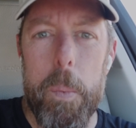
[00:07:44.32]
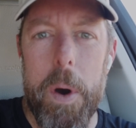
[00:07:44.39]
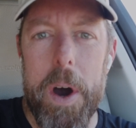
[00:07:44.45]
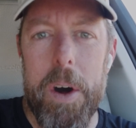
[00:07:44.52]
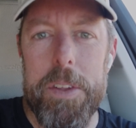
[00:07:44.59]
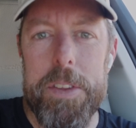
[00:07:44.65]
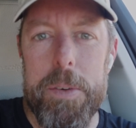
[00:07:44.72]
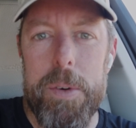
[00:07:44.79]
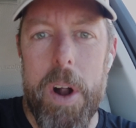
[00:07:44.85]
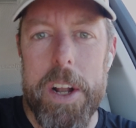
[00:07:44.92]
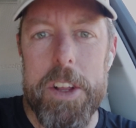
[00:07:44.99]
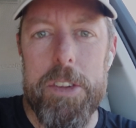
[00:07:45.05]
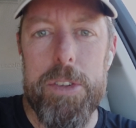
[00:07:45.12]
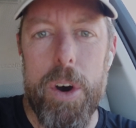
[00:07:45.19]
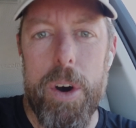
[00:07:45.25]
Well, the
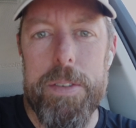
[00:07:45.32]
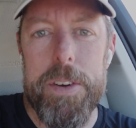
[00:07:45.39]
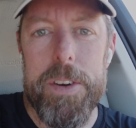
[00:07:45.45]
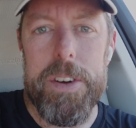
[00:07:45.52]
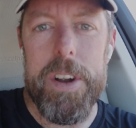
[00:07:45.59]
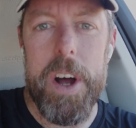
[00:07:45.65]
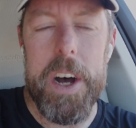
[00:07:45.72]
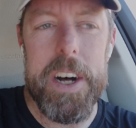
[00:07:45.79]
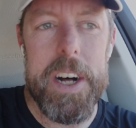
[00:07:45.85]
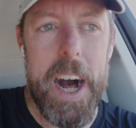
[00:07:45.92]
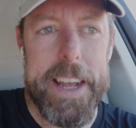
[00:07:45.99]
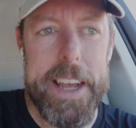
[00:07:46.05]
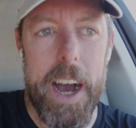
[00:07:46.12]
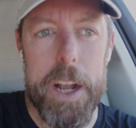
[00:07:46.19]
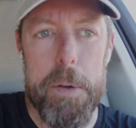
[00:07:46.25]
run is over.
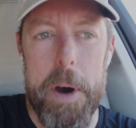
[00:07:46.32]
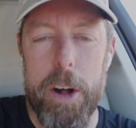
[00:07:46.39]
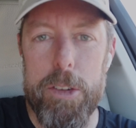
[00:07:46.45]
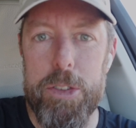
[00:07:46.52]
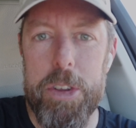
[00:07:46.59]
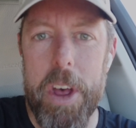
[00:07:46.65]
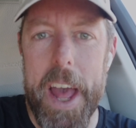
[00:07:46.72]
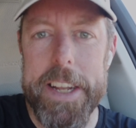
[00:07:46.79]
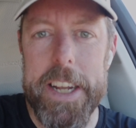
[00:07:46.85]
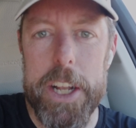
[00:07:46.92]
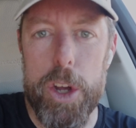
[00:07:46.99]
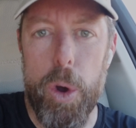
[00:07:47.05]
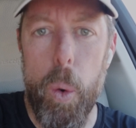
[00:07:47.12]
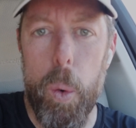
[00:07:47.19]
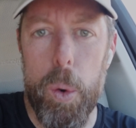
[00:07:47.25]
I got about
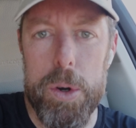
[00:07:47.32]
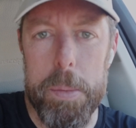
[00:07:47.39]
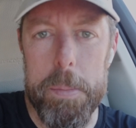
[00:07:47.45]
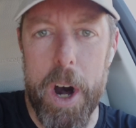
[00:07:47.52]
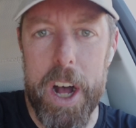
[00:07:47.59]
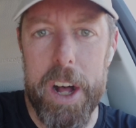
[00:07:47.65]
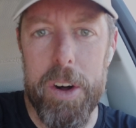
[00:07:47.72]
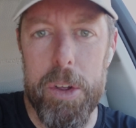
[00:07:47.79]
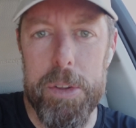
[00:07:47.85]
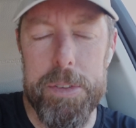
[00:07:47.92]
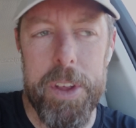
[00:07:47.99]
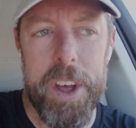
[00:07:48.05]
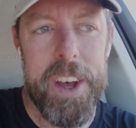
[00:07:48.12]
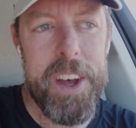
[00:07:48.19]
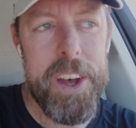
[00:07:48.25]
10.25
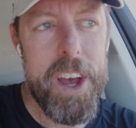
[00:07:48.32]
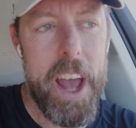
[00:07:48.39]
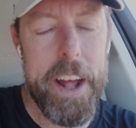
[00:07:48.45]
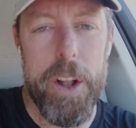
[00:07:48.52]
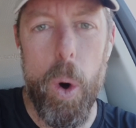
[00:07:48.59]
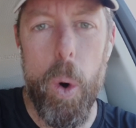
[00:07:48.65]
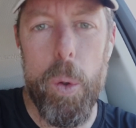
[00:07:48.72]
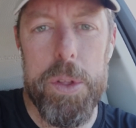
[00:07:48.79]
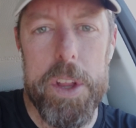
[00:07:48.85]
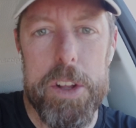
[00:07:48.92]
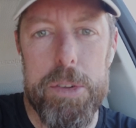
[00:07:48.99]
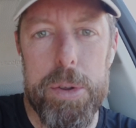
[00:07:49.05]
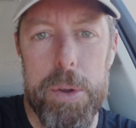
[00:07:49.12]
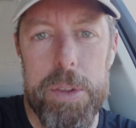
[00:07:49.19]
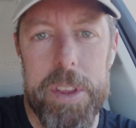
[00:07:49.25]
miles and
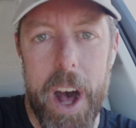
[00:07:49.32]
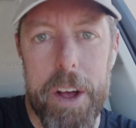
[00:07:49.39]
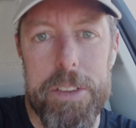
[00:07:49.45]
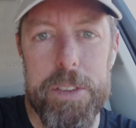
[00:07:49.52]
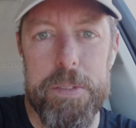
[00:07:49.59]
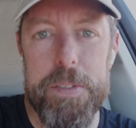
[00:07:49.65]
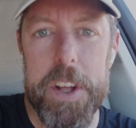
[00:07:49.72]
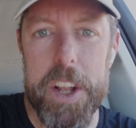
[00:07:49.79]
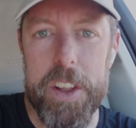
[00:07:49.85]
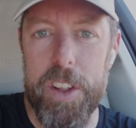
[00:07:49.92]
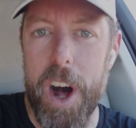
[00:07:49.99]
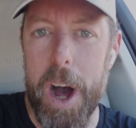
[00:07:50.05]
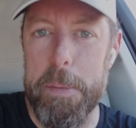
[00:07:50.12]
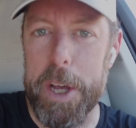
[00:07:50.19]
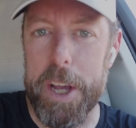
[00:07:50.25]
only 2,000 feet of
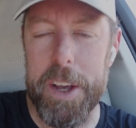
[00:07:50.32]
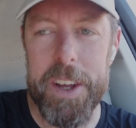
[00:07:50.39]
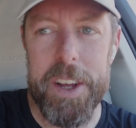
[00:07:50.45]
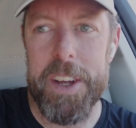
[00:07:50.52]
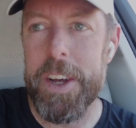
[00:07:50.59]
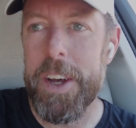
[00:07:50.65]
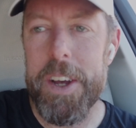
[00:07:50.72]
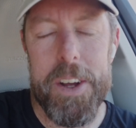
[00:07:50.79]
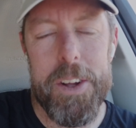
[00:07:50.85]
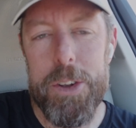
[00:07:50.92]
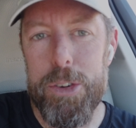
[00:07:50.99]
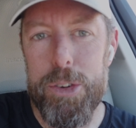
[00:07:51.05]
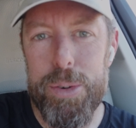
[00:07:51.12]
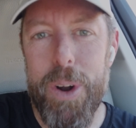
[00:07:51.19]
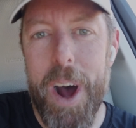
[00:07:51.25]
climbing.
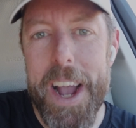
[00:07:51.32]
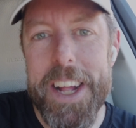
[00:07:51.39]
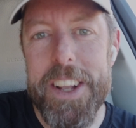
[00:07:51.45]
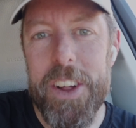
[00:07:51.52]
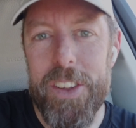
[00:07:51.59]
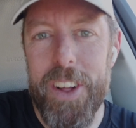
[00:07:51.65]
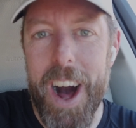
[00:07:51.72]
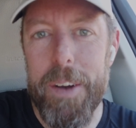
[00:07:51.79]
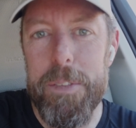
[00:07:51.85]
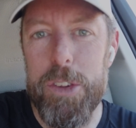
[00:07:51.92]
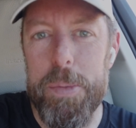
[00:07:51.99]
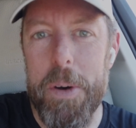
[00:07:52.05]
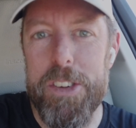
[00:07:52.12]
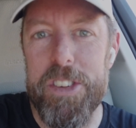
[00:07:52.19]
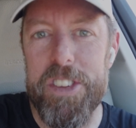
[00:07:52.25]
Trying to climb
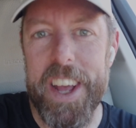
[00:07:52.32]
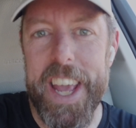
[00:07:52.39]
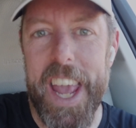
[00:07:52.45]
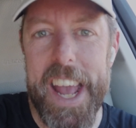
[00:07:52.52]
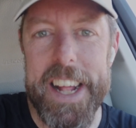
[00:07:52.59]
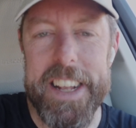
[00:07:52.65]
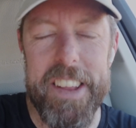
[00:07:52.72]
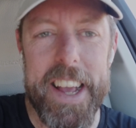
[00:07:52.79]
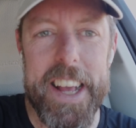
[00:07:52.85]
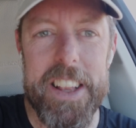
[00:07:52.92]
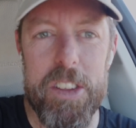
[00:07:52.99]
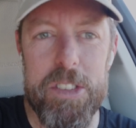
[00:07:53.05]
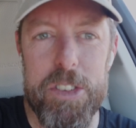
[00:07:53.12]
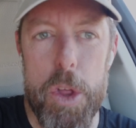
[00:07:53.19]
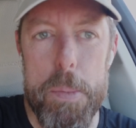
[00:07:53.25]
as much as I can,
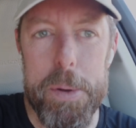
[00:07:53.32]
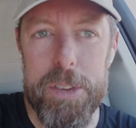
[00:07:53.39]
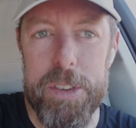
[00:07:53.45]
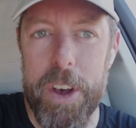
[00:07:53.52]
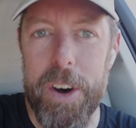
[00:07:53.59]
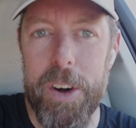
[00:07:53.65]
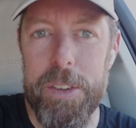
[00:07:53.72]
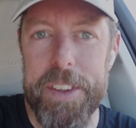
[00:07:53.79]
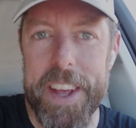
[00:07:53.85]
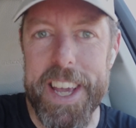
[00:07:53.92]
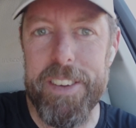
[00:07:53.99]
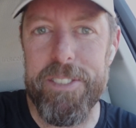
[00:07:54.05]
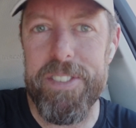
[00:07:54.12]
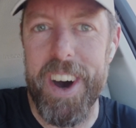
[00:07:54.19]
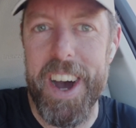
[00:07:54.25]
taking the steepest hills I
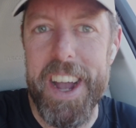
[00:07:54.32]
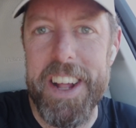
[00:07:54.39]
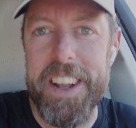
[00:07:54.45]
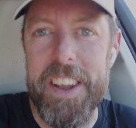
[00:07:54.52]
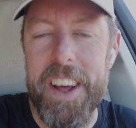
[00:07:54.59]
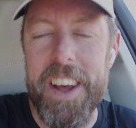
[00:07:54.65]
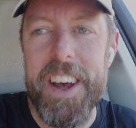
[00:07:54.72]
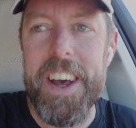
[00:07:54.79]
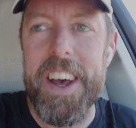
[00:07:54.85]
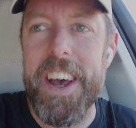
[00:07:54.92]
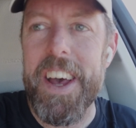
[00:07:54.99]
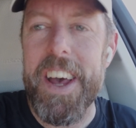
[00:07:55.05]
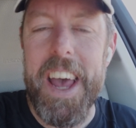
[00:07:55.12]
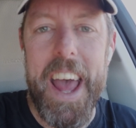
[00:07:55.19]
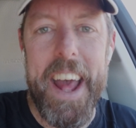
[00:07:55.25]
can find,
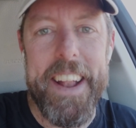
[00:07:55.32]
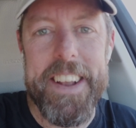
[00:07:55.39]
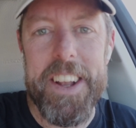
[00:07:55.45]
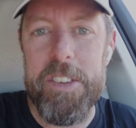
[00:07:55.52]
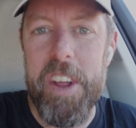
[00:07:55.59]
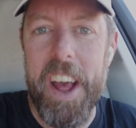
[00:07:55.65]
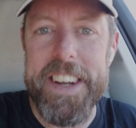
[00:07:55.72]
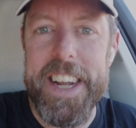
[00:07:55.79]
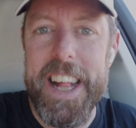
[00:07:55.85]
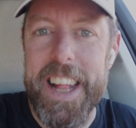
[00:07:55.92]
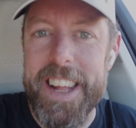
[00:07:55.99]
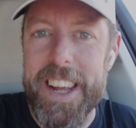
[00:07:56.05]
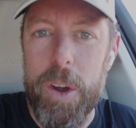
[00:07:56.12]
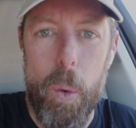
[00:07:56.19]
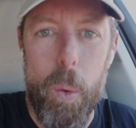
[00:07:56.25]
and
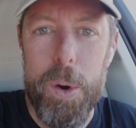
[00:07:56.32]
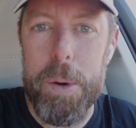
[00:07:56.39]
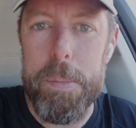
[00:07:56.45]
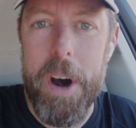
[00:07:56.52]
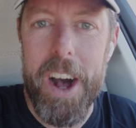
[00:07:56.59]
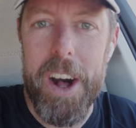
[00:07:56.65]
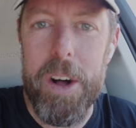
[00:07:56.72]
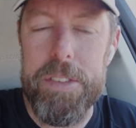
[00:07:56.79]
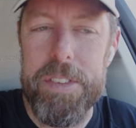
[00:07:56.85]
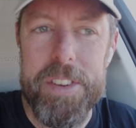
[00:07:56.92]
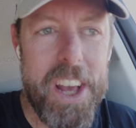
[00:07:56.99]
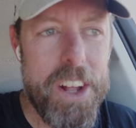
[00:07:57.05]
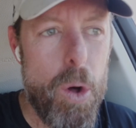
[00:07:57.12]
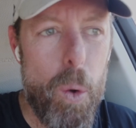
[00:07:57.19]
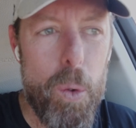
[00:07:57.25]
10.25
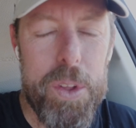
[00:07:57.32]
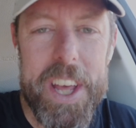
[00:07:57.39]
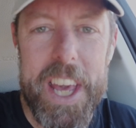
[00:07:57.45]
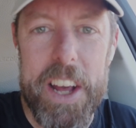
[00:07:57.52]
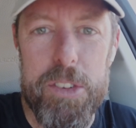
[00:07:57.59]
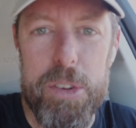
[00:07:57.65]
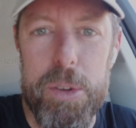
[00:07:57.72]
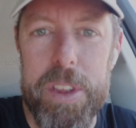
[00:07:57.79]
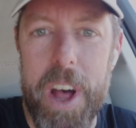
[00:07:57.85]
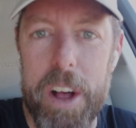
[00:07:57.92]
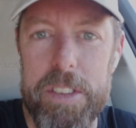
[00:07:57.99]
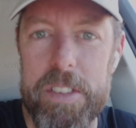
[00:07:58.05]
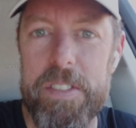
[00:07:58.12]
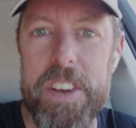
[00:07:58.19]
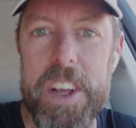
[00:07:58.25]
miles can only get
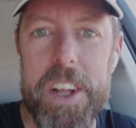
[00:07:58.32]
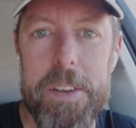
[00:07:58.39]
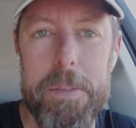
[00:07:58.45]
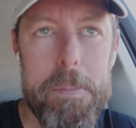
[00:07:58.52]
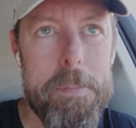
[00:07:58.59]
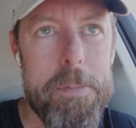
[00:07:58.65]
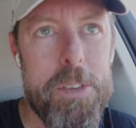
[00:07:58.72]
2,000 feet.